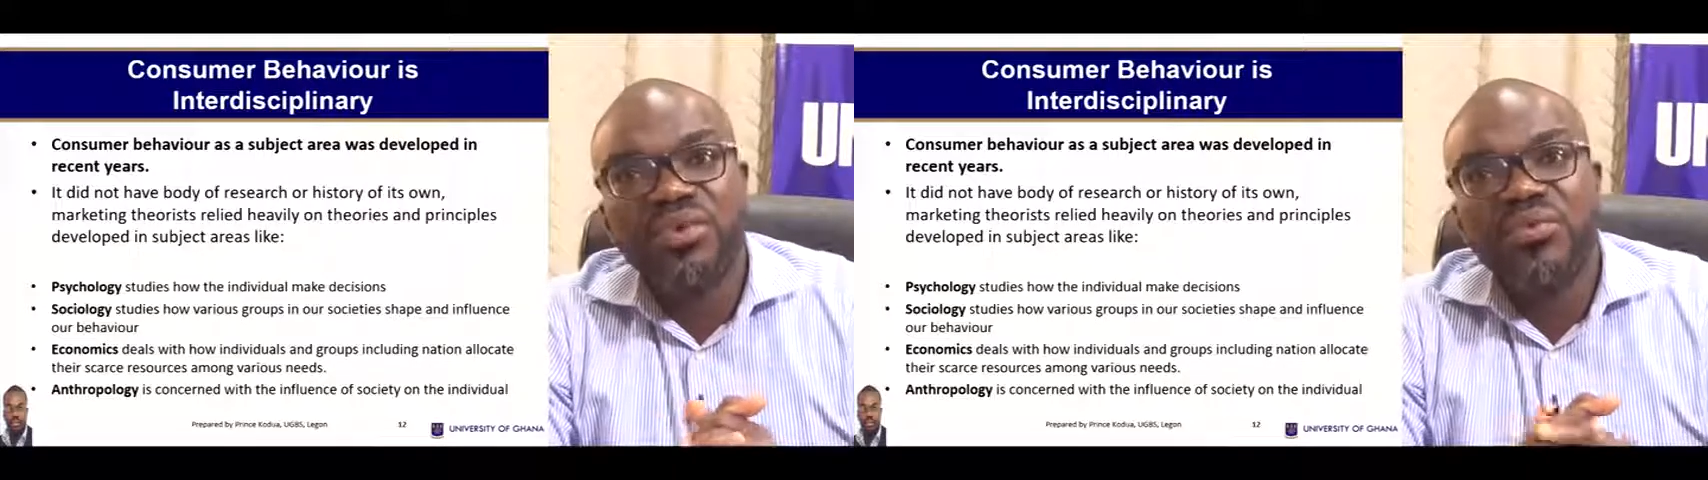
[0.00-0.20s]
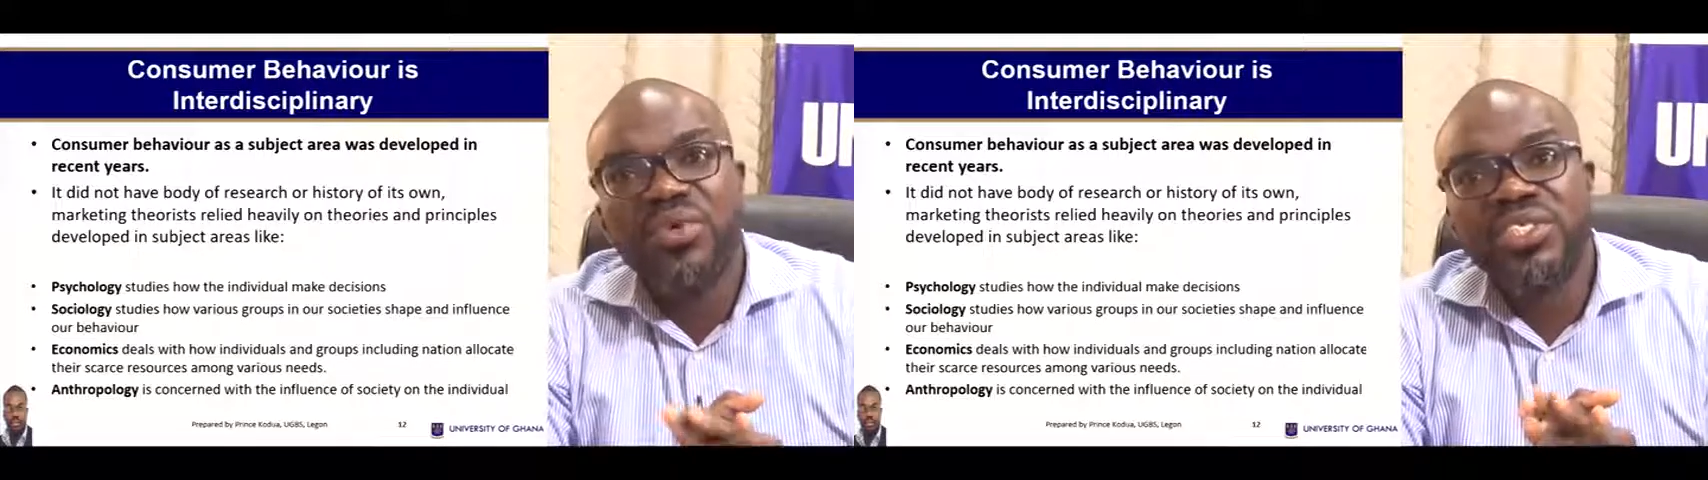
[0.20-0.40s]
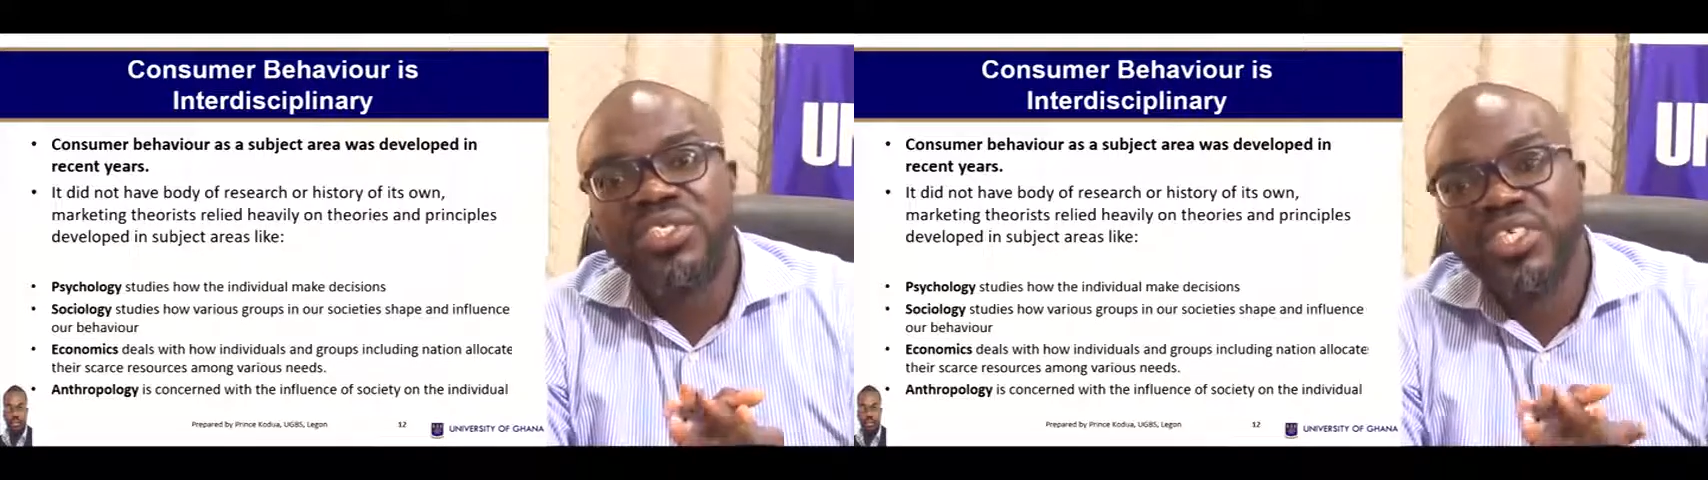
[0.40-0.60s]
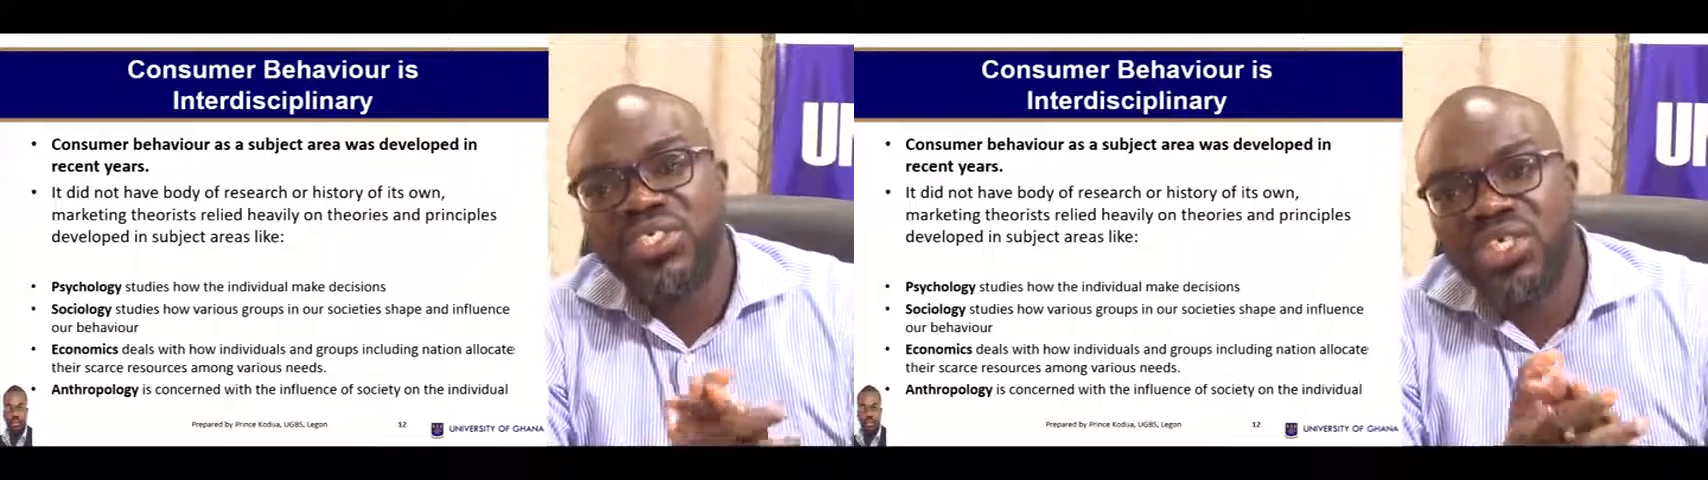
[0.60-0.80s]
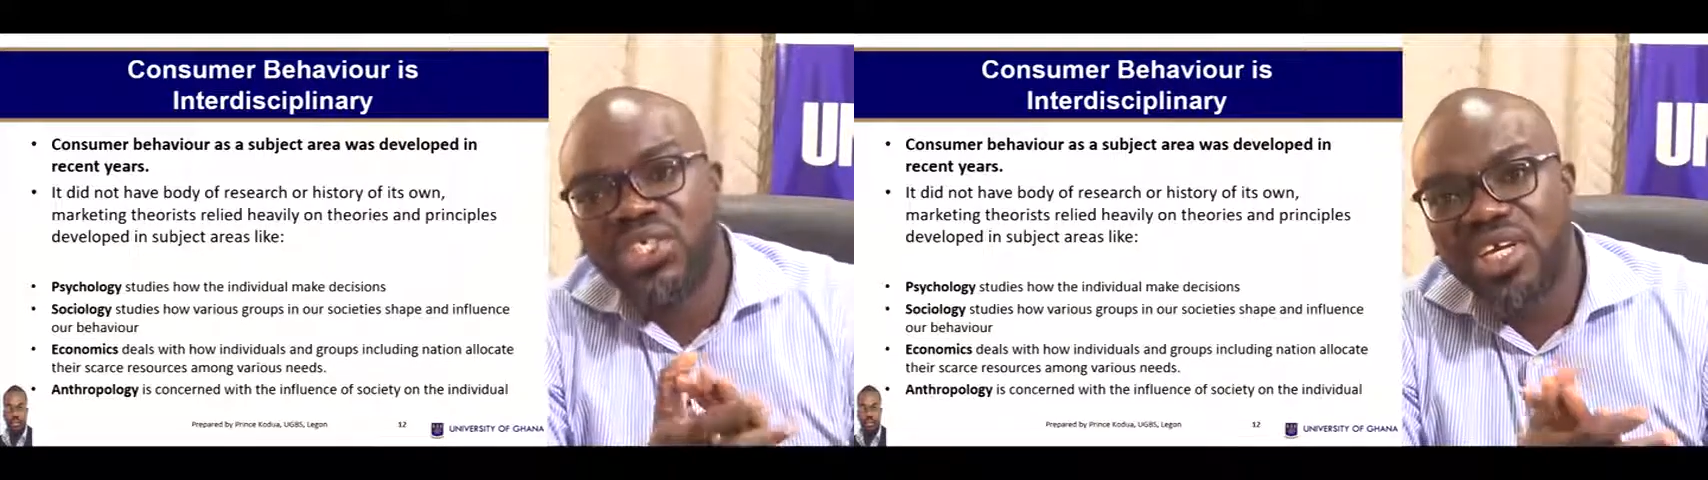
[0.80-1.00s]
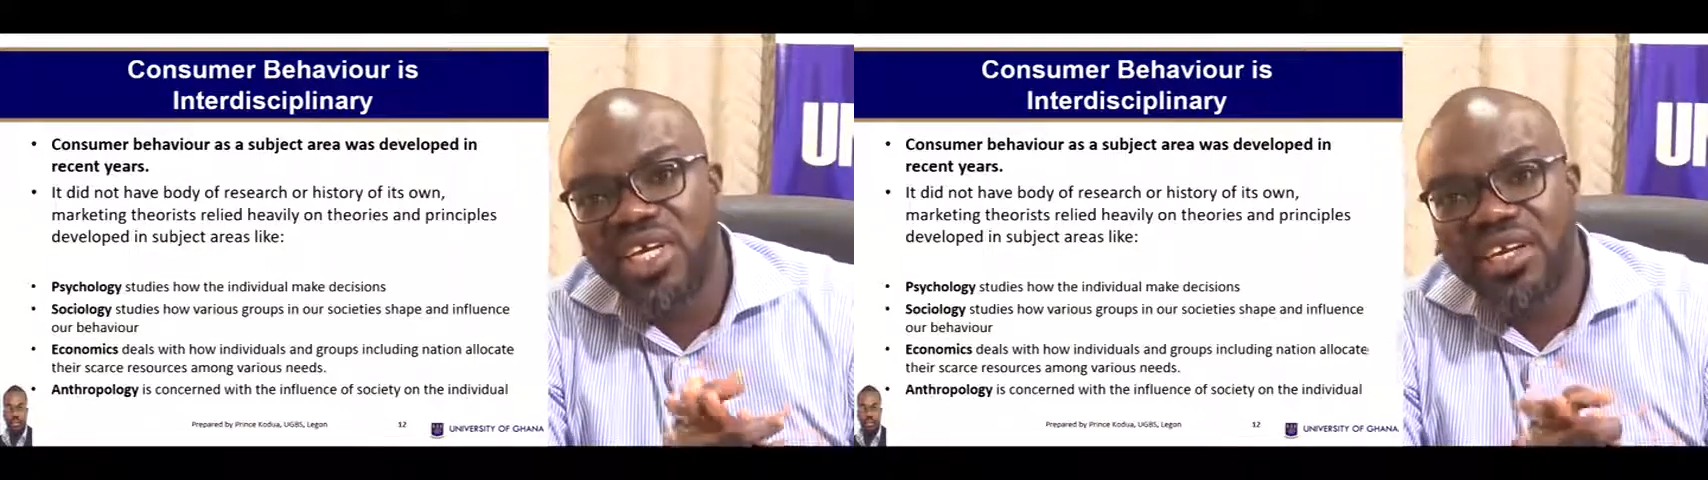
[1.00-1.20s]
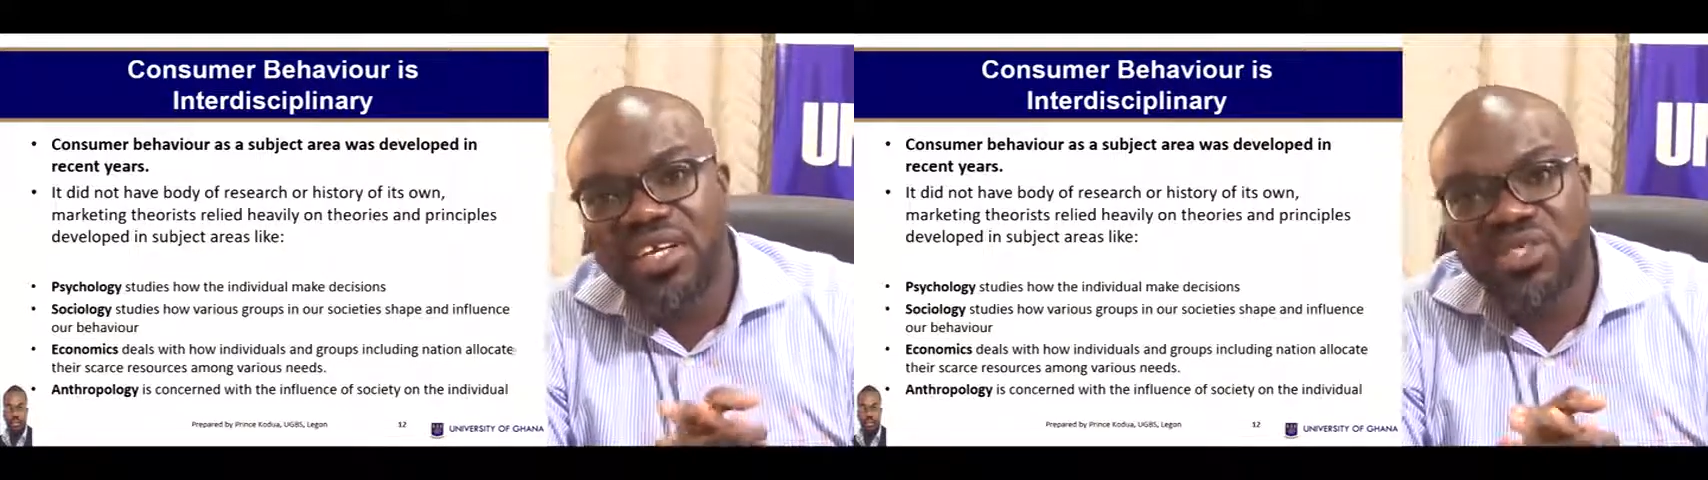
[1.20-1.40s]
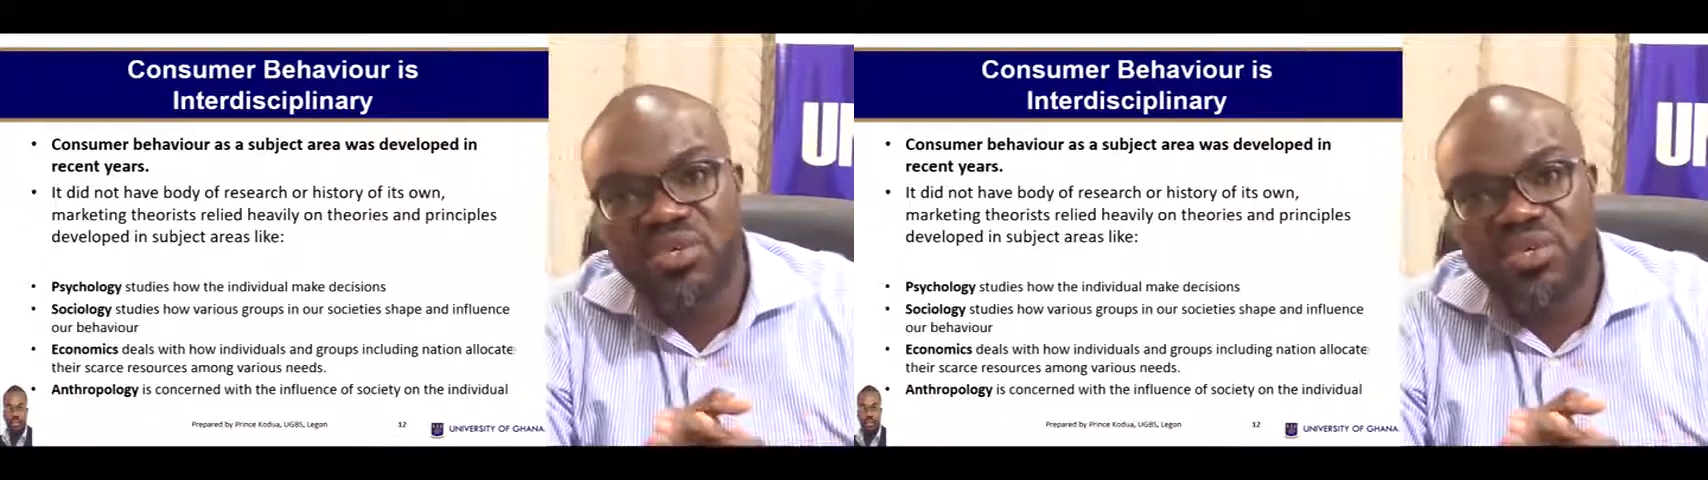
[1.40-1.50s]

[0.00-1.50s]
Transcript: which is essentially a needs